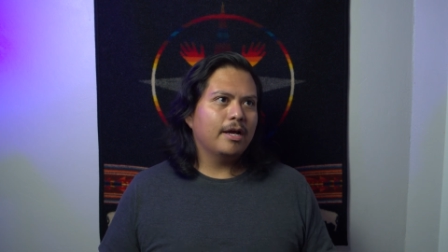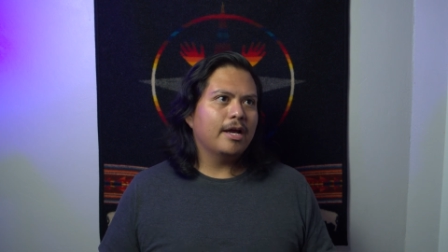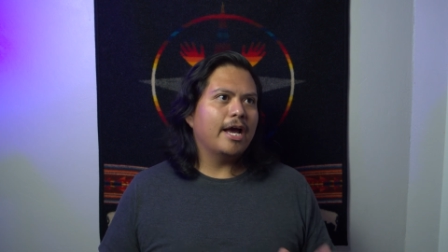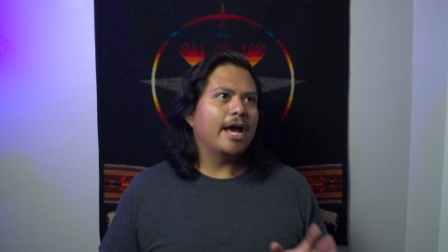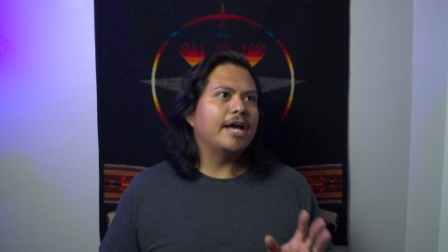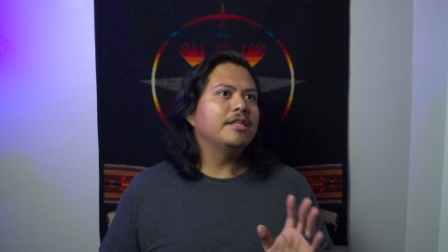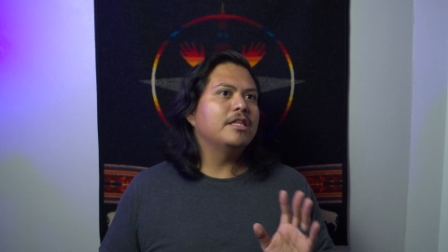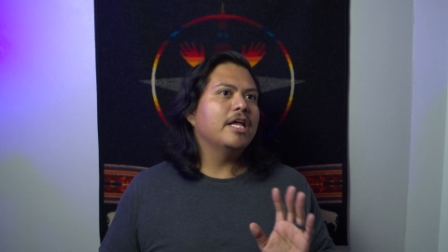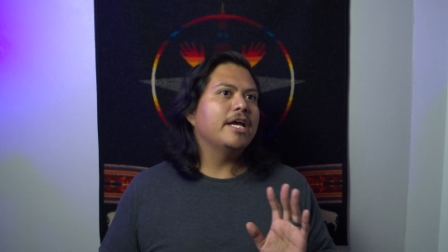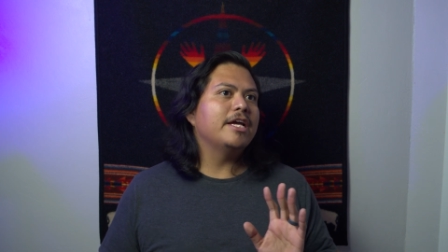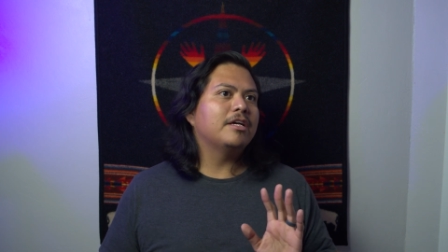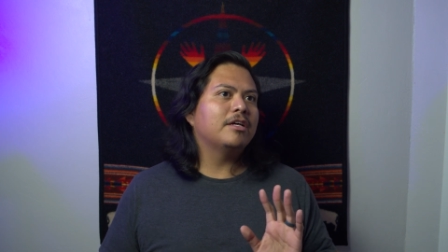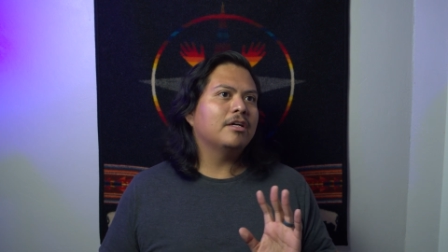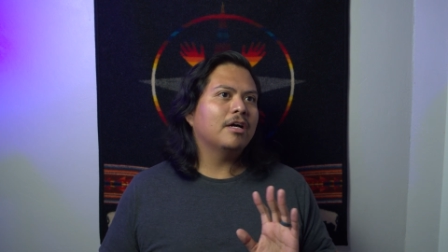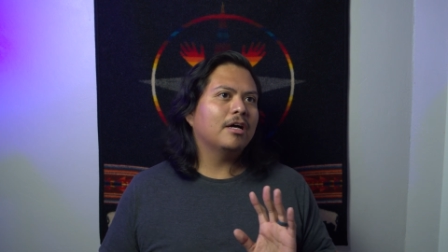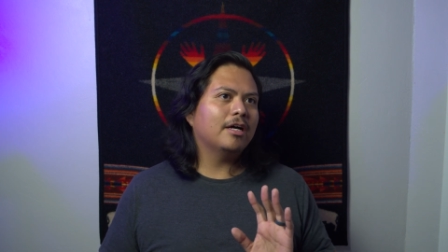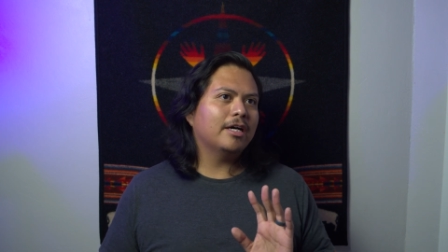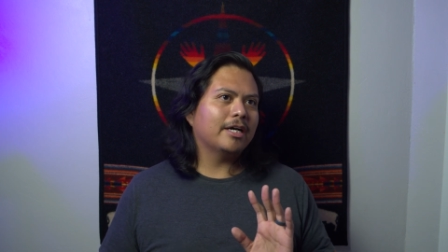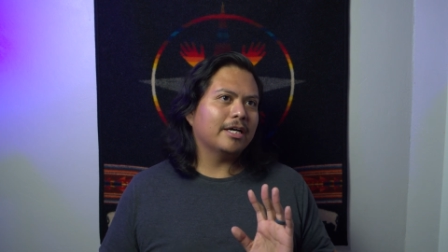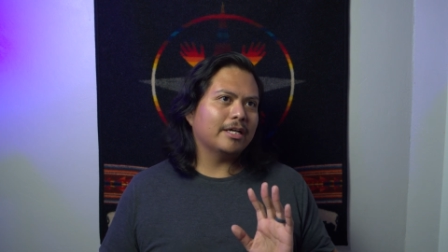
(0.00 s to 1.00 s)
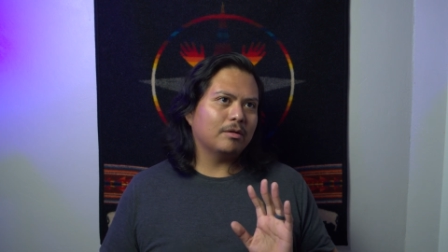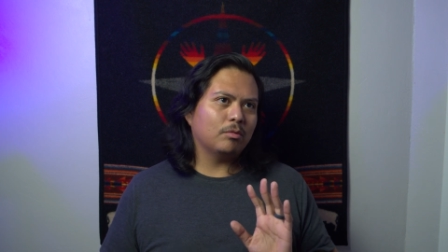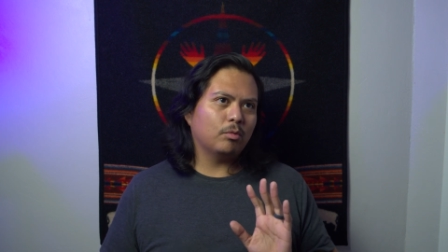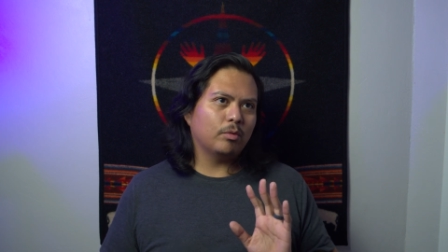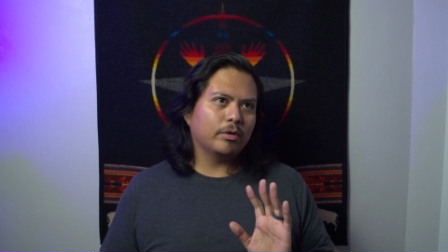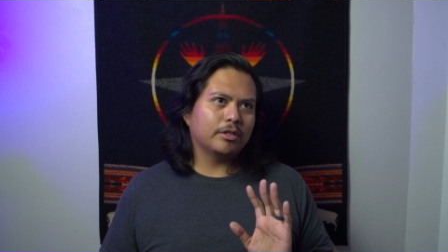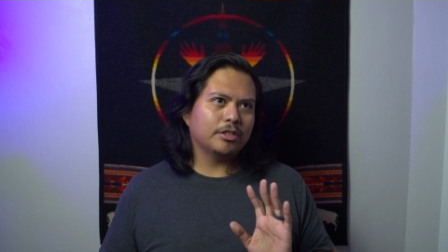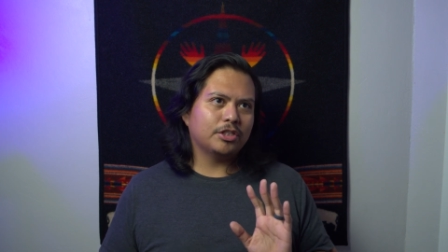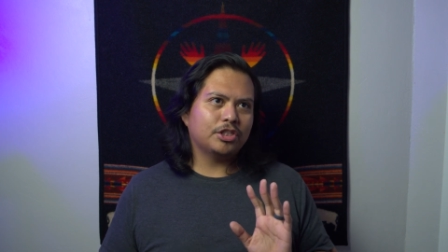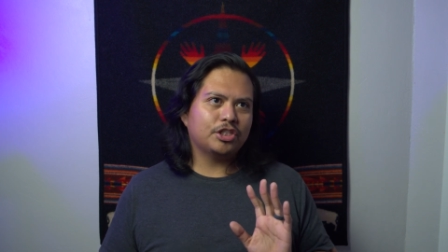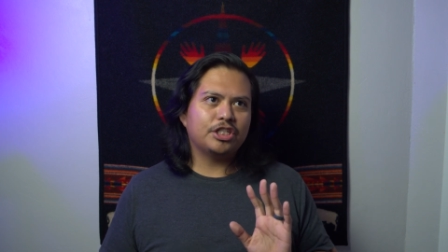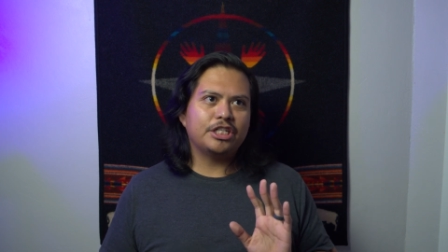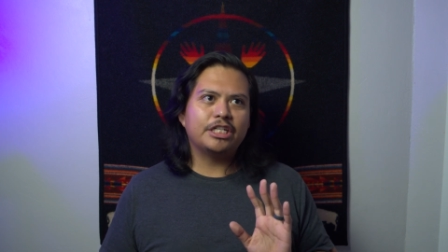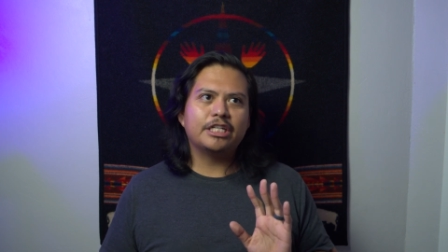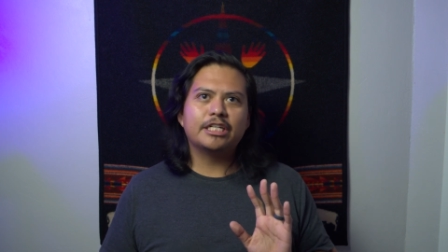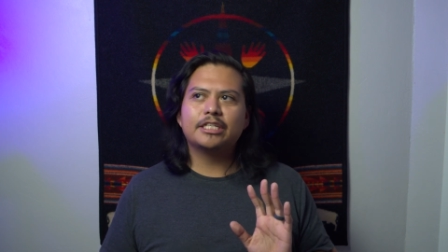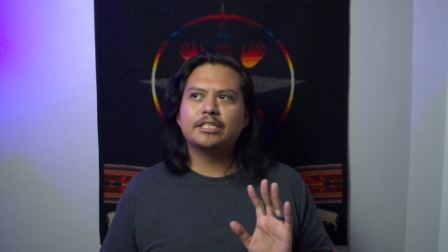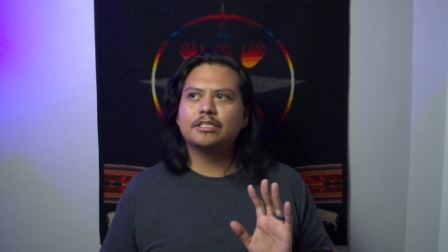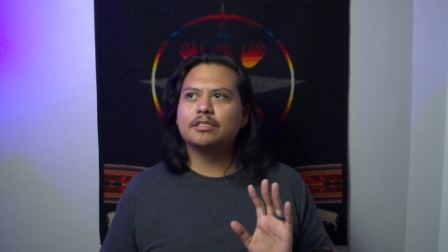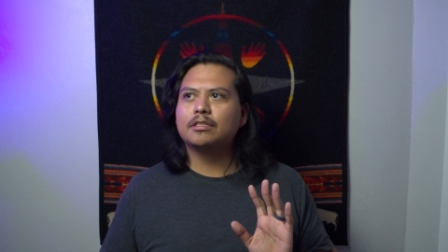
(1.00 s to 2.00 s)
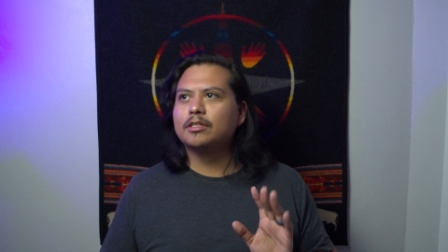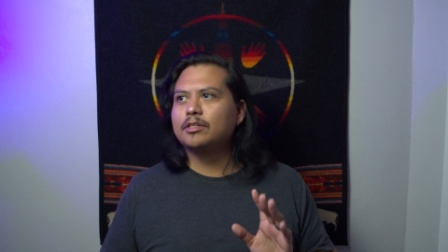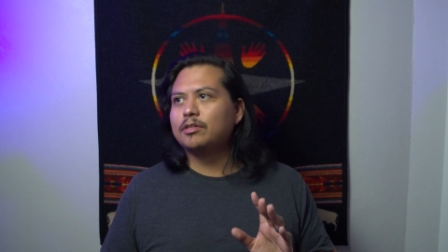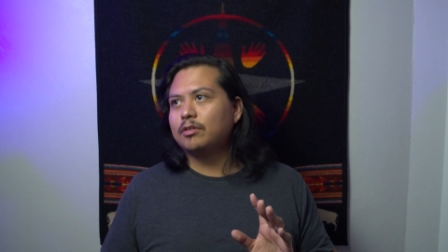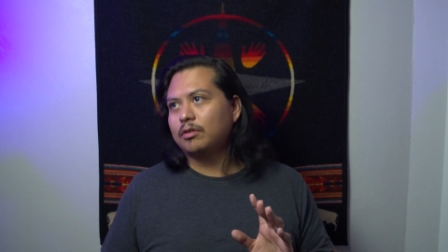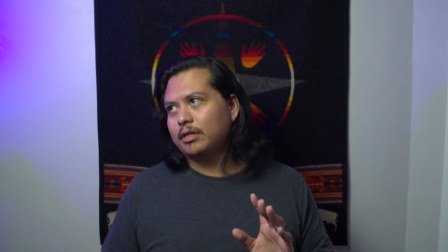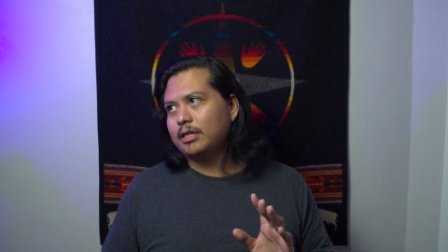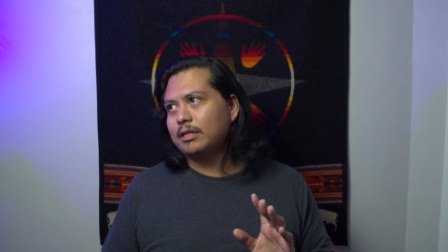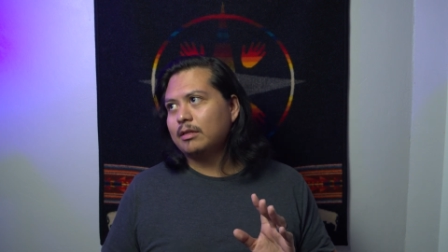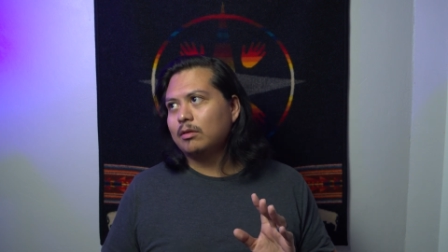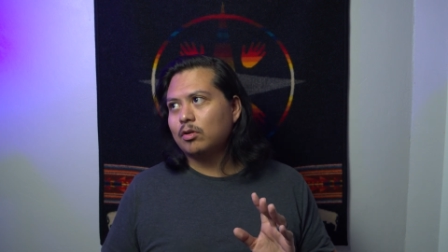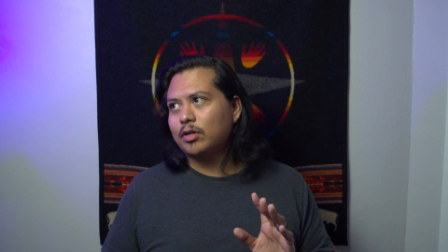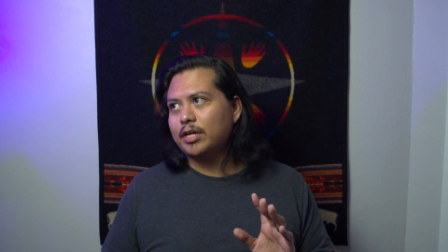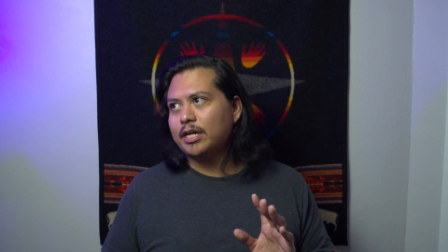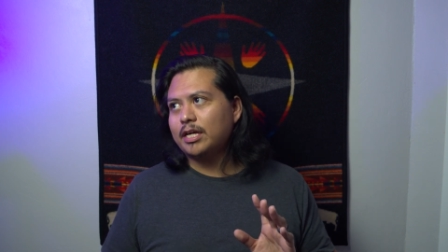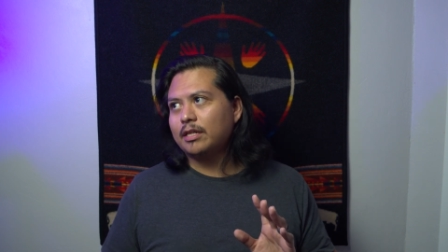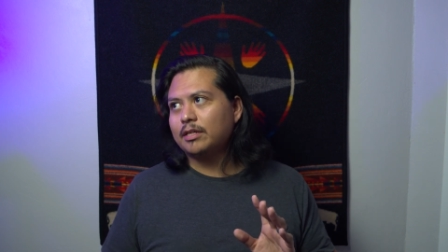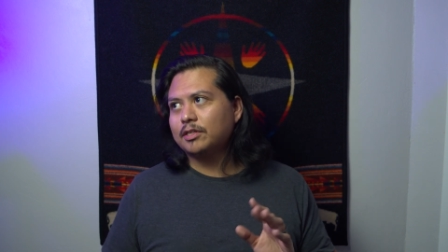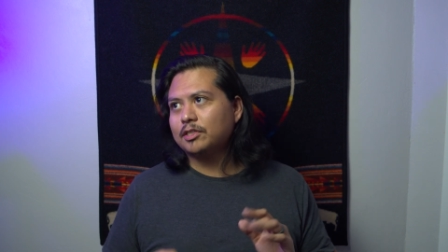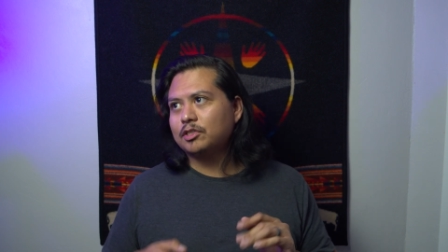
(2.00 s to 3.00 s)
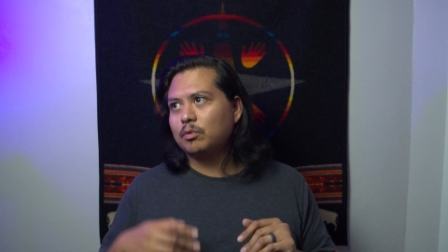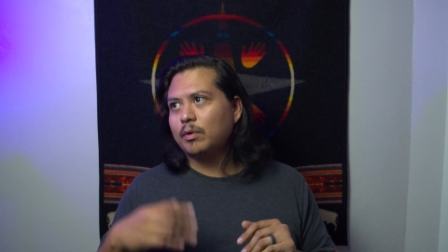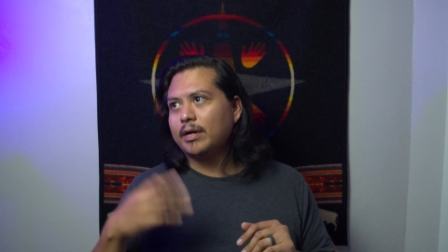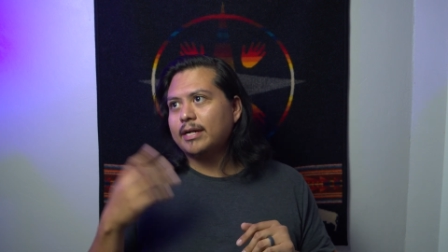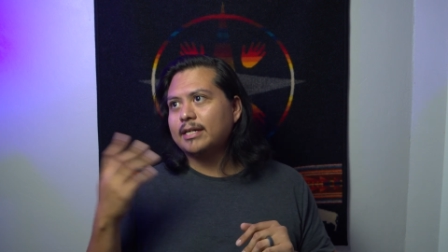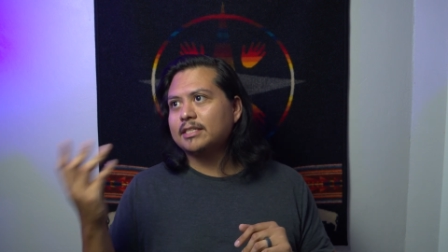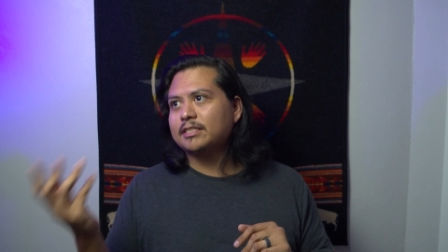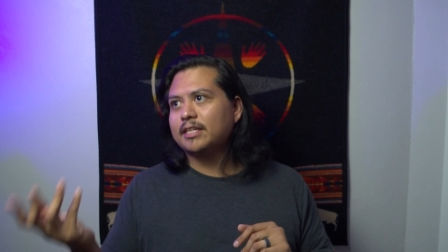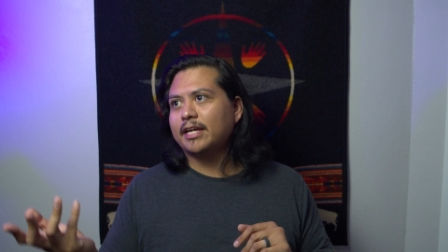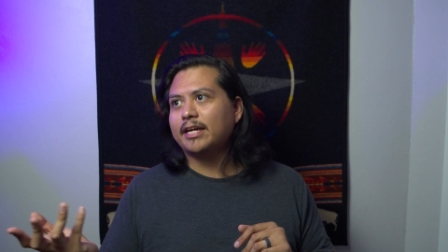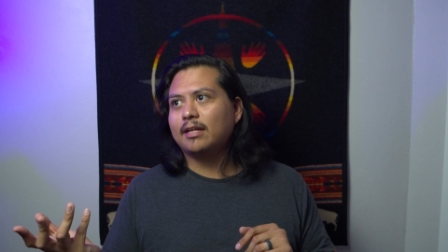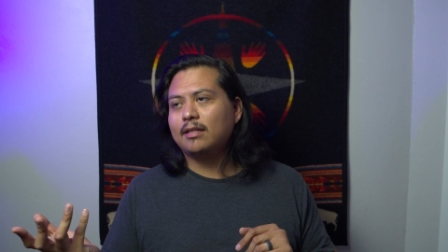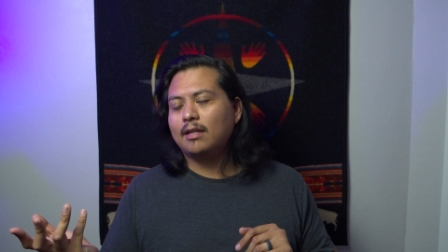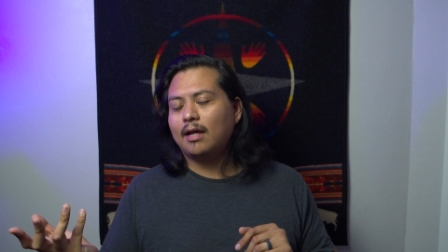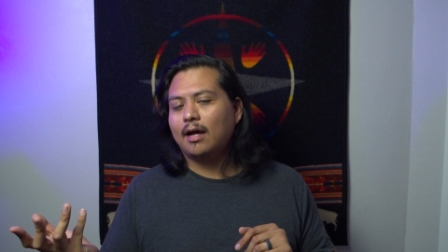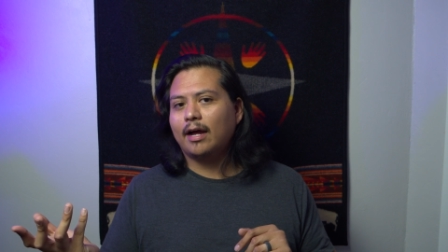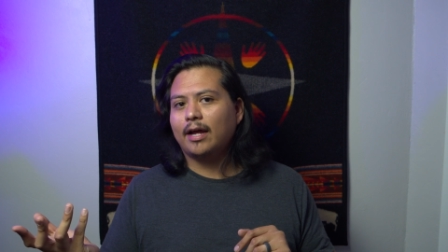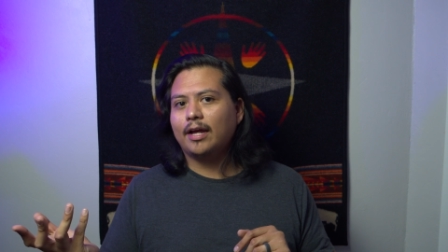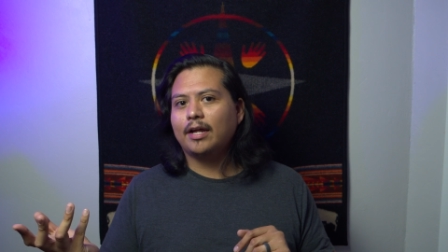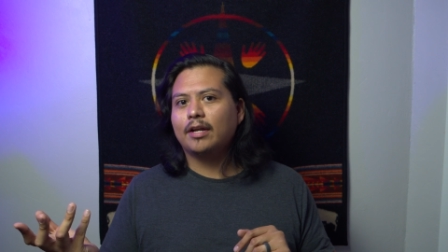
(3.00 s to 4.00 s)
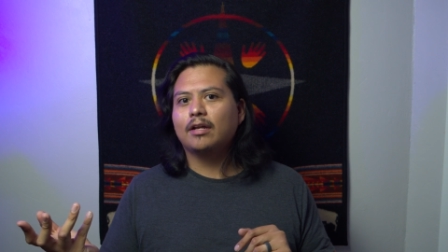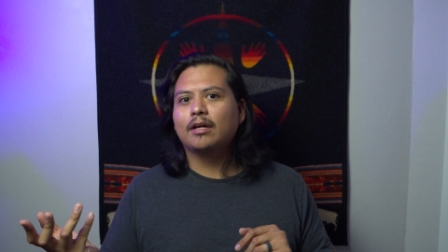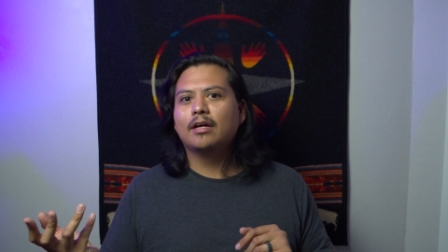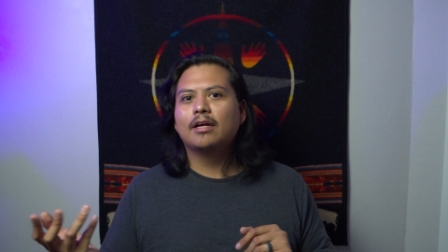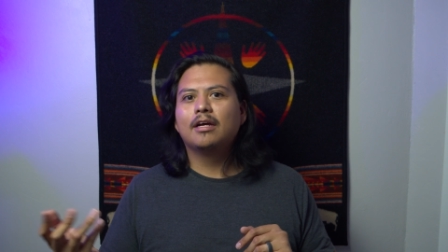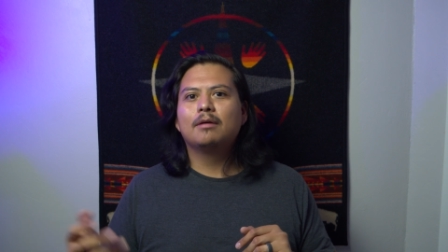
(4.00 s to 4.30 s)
And they cut when she is literally looking this way to say a line.